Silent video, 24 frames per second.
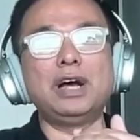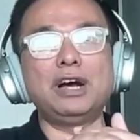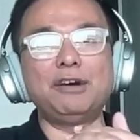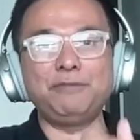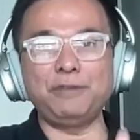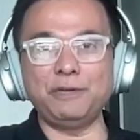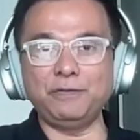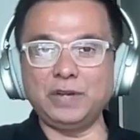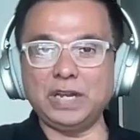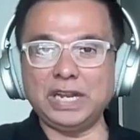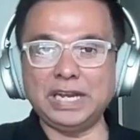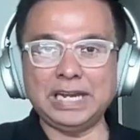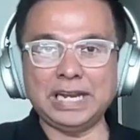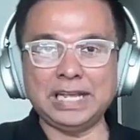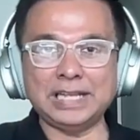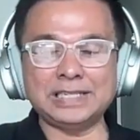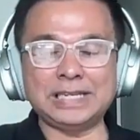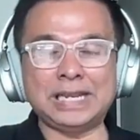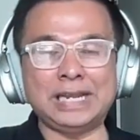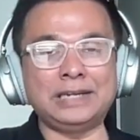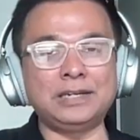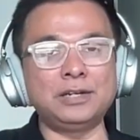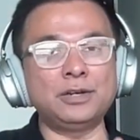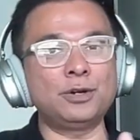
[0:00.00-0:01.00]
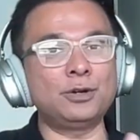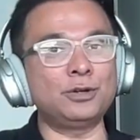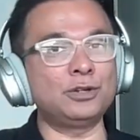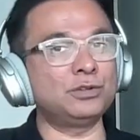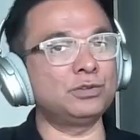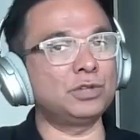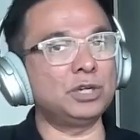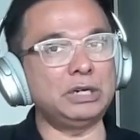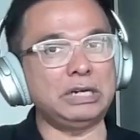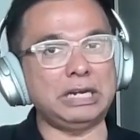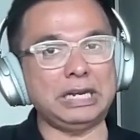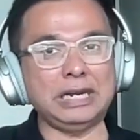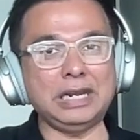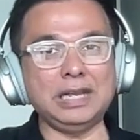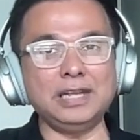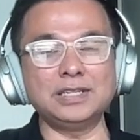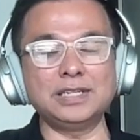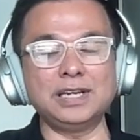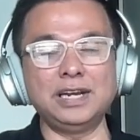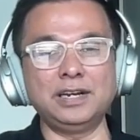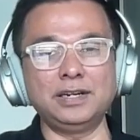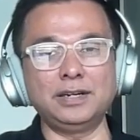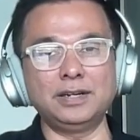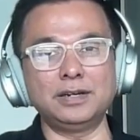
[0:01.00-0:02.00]
15 days later or 30
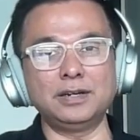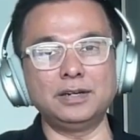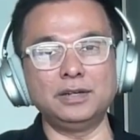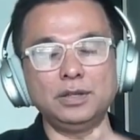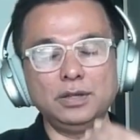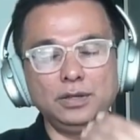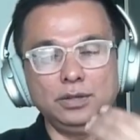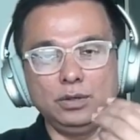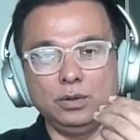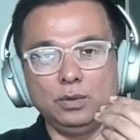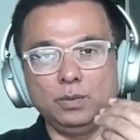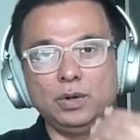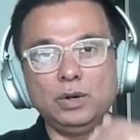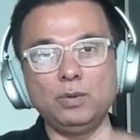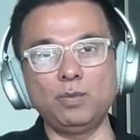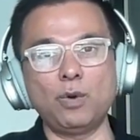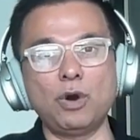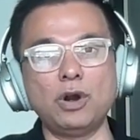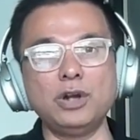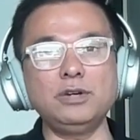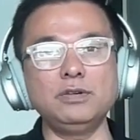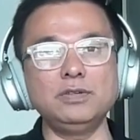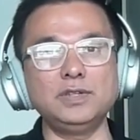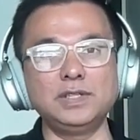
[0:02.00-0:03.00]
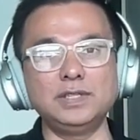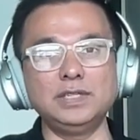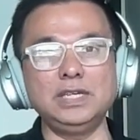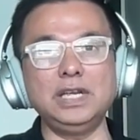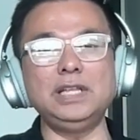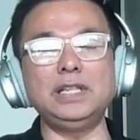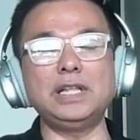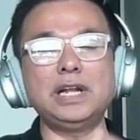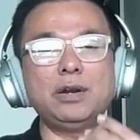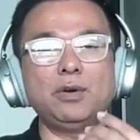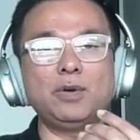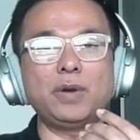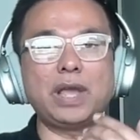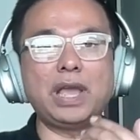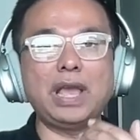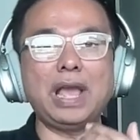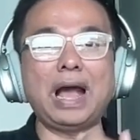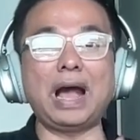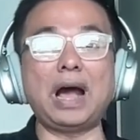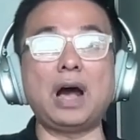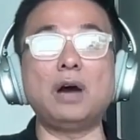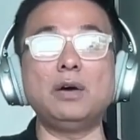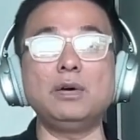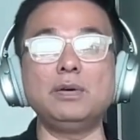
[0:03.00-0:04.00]
days later, you would want to see that, okay,
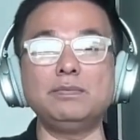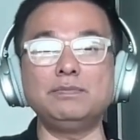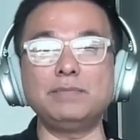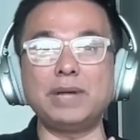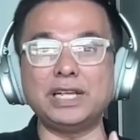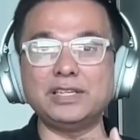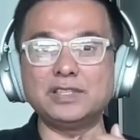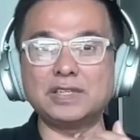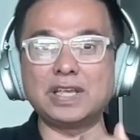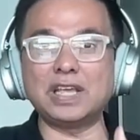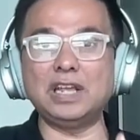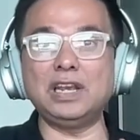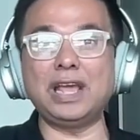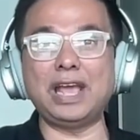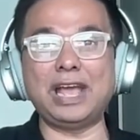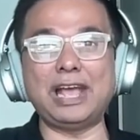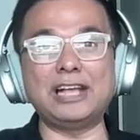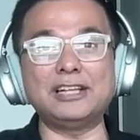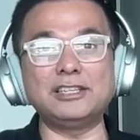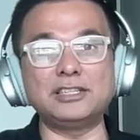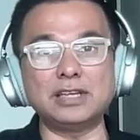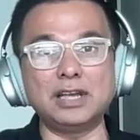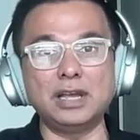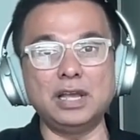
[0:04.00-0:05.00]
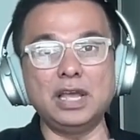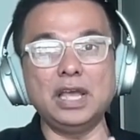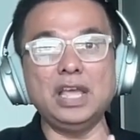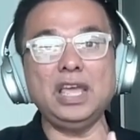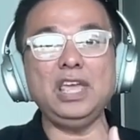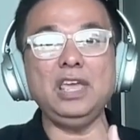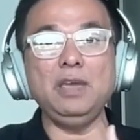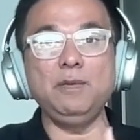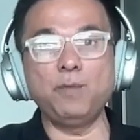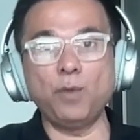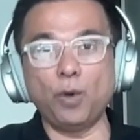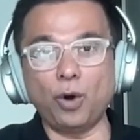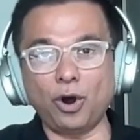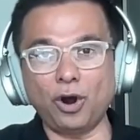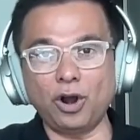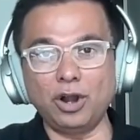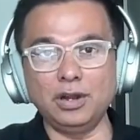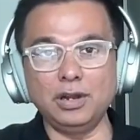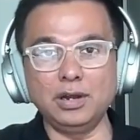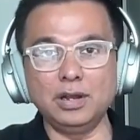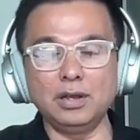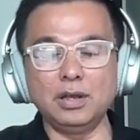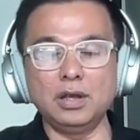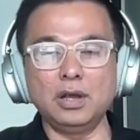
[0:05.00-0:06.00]
how my skin has
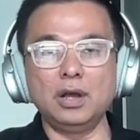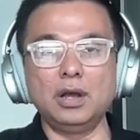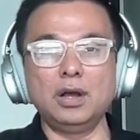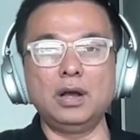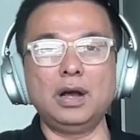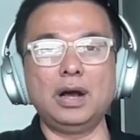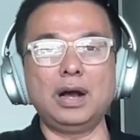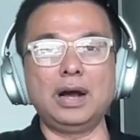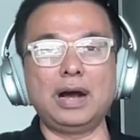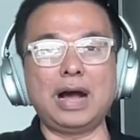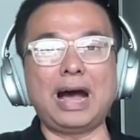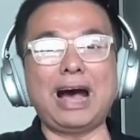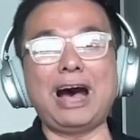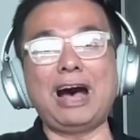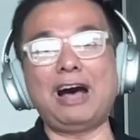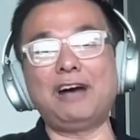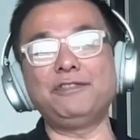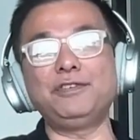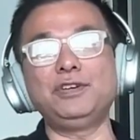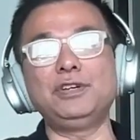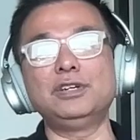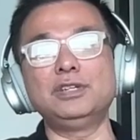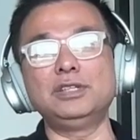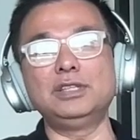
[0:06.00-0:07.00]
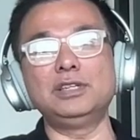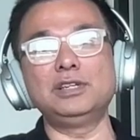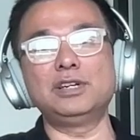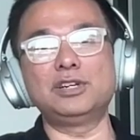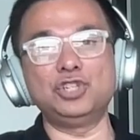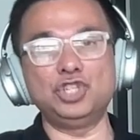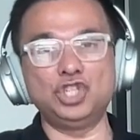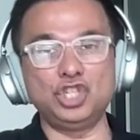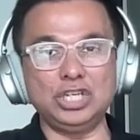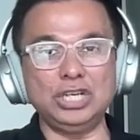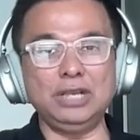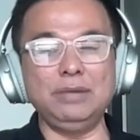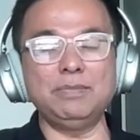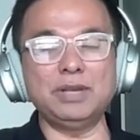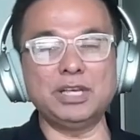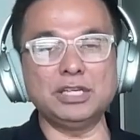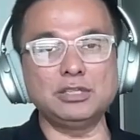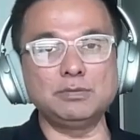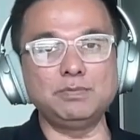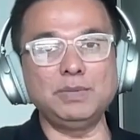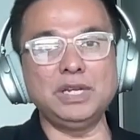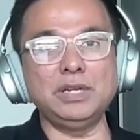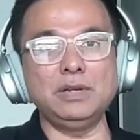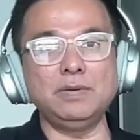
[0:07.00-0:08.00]
evolved after the regime
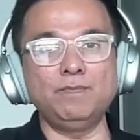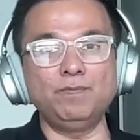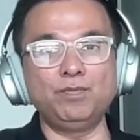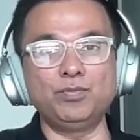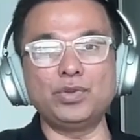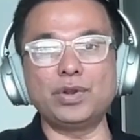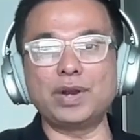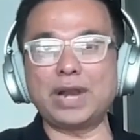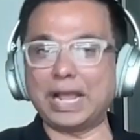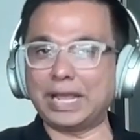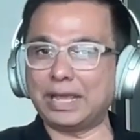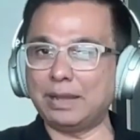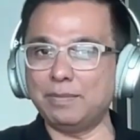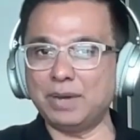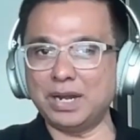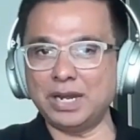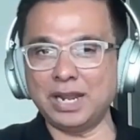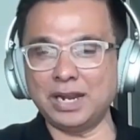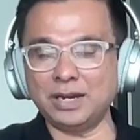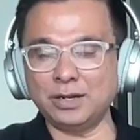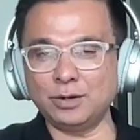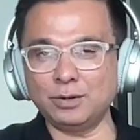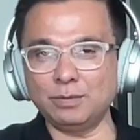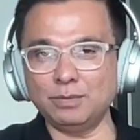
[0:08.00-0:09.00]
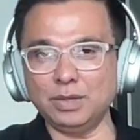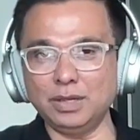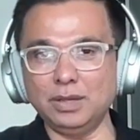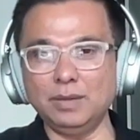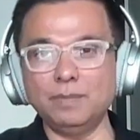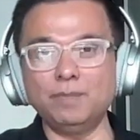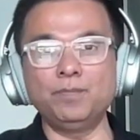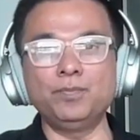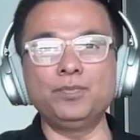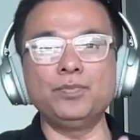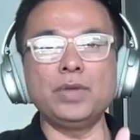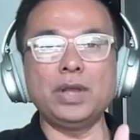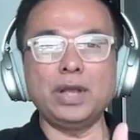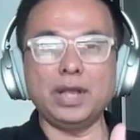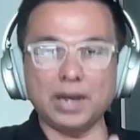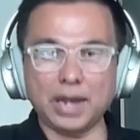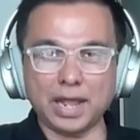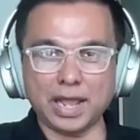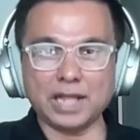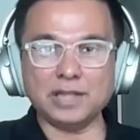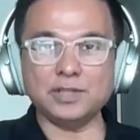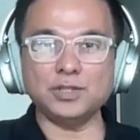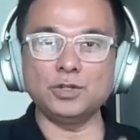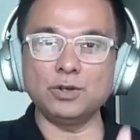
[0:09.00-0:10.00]
has been recommended to me. And
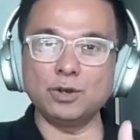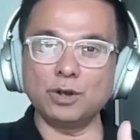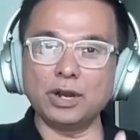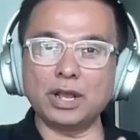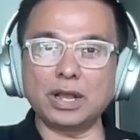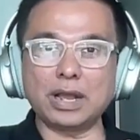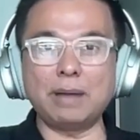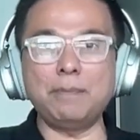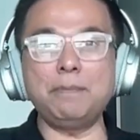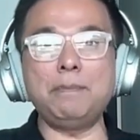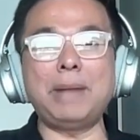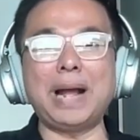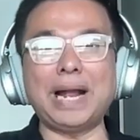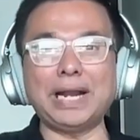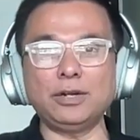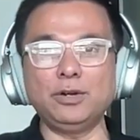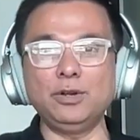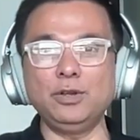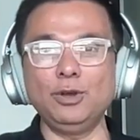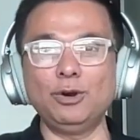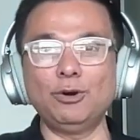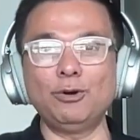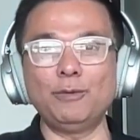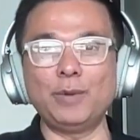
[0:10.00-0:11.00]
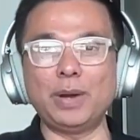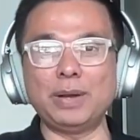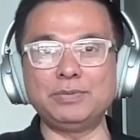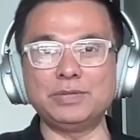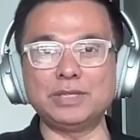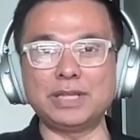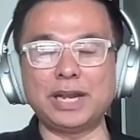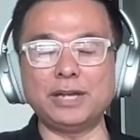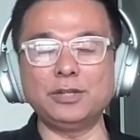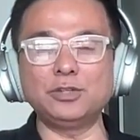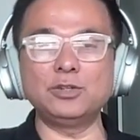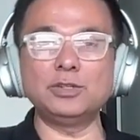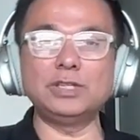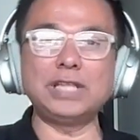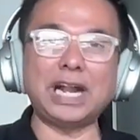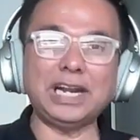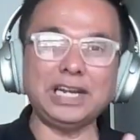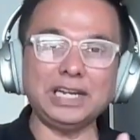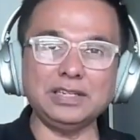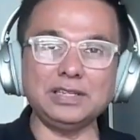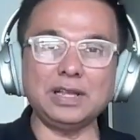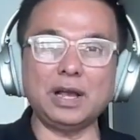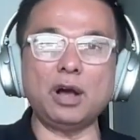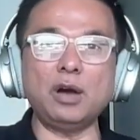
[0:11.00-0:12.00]
hence, you're going to come back to your website. So that
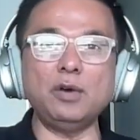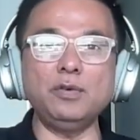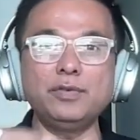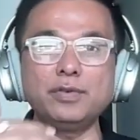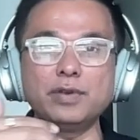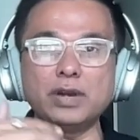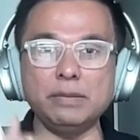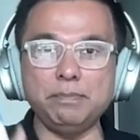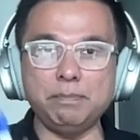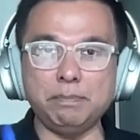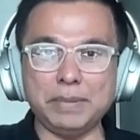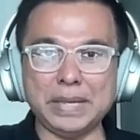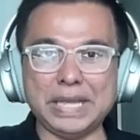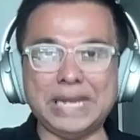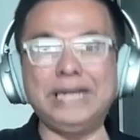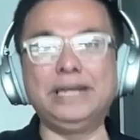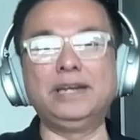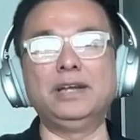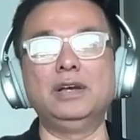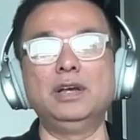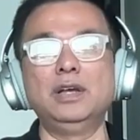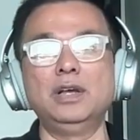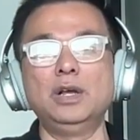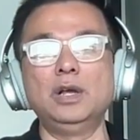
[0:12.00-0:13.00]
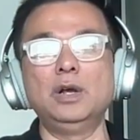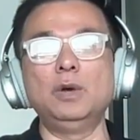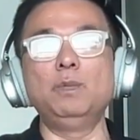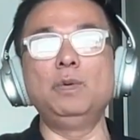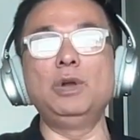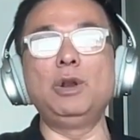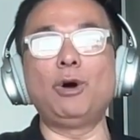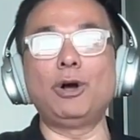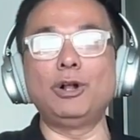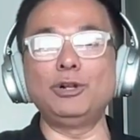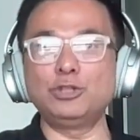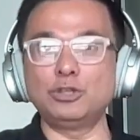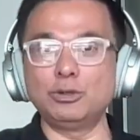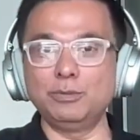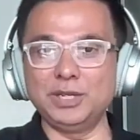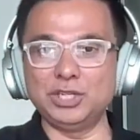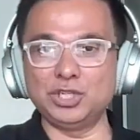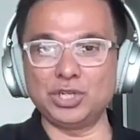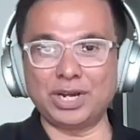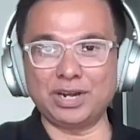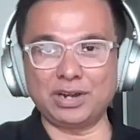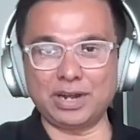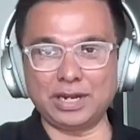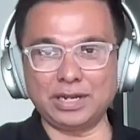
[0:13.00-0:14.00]
is how repeat will also be
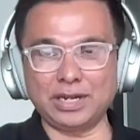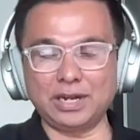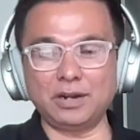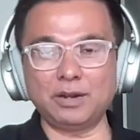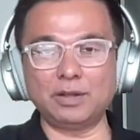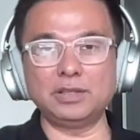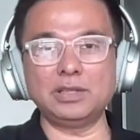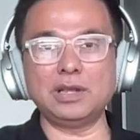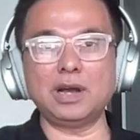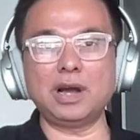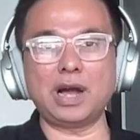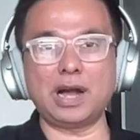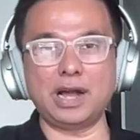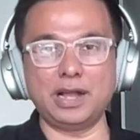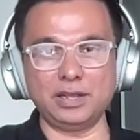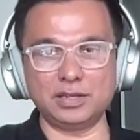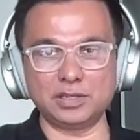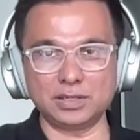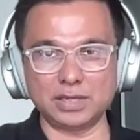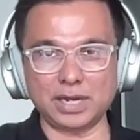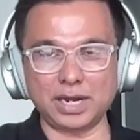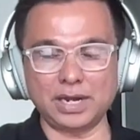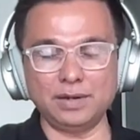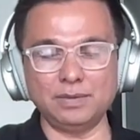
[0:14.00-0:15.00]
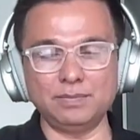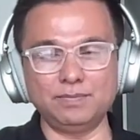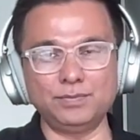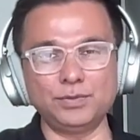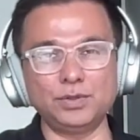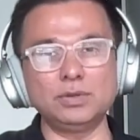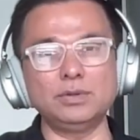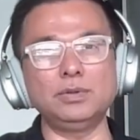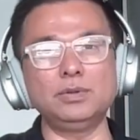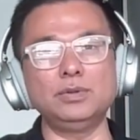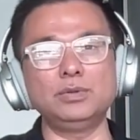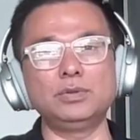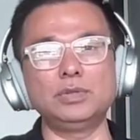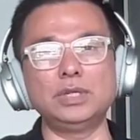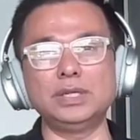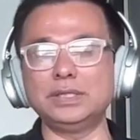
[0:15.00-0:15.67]
generated on the higher side. So